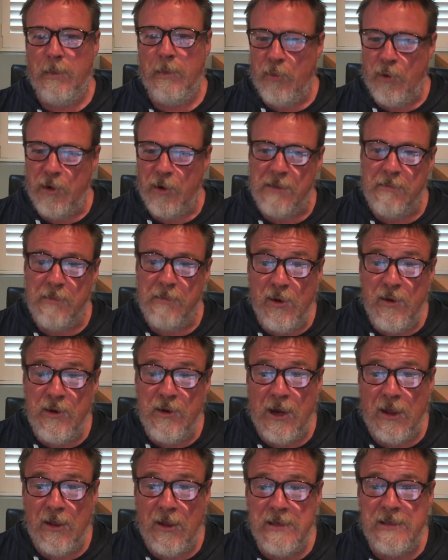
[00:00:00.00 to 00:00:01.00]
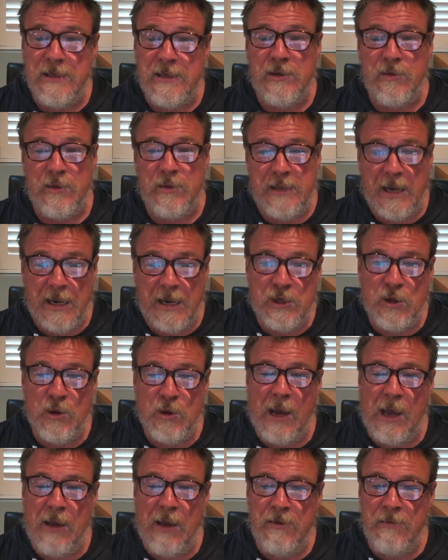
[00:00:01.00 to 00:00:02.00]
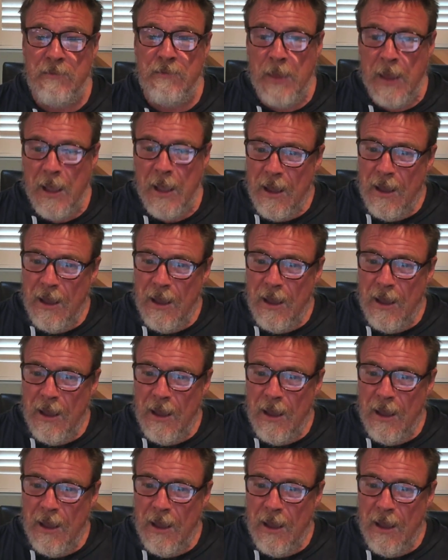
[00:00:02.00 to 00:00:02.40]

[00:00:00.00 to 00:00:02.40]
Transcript: putting $1 million into a tax shore haven,